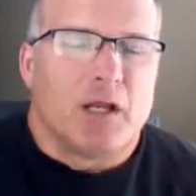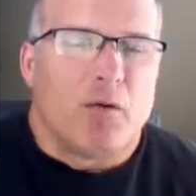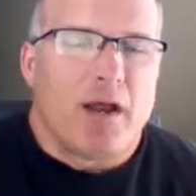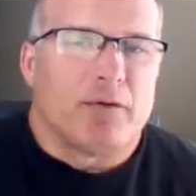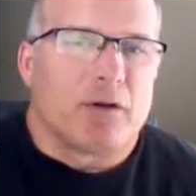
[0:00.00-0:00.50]
you
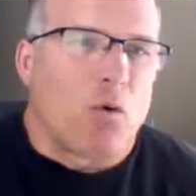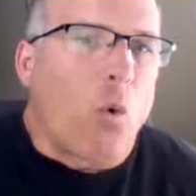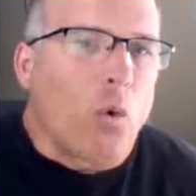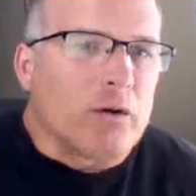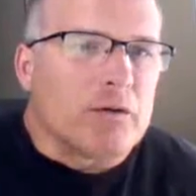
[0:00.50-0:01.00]
know every
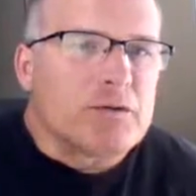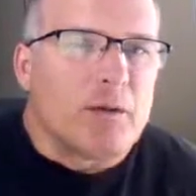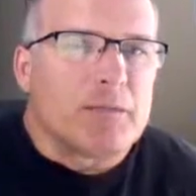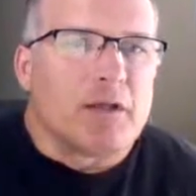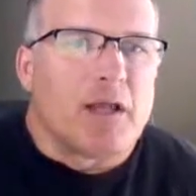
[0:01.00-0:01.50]
quarter or
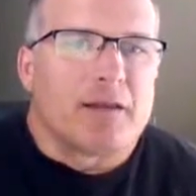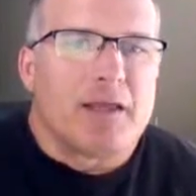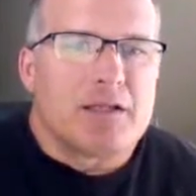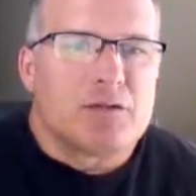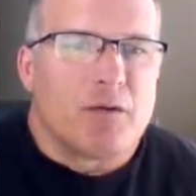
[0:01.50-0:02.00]
something like
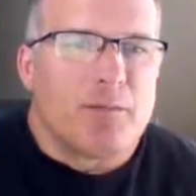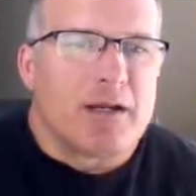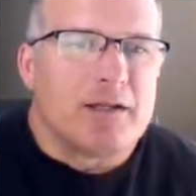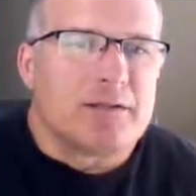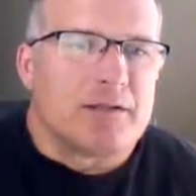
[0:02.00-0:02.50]
that so
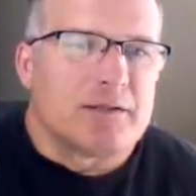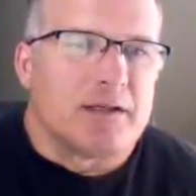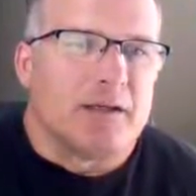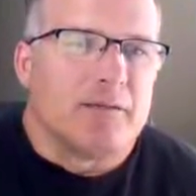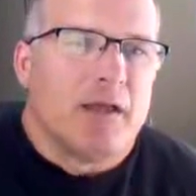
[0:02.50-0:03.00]
everybody gets to
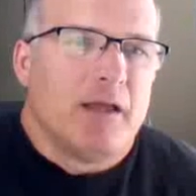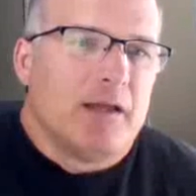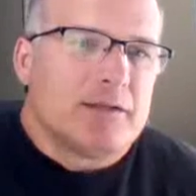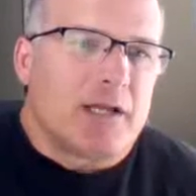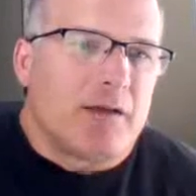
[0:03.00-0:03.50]
see
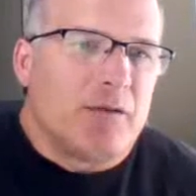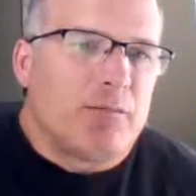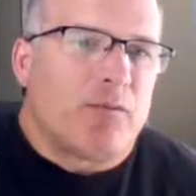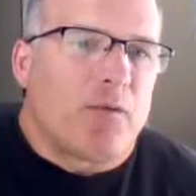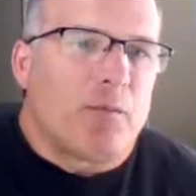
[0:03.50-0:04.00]
safety
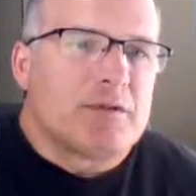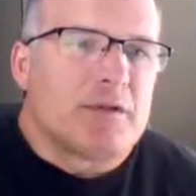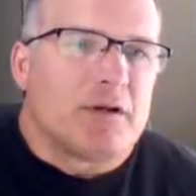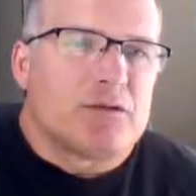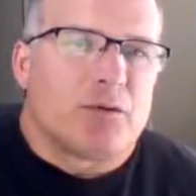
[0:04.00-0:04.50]
performance
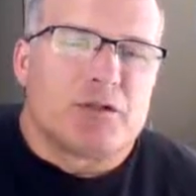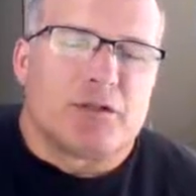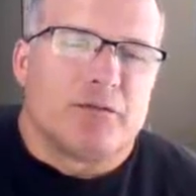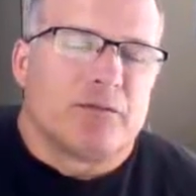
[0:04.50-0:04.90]
and attrition,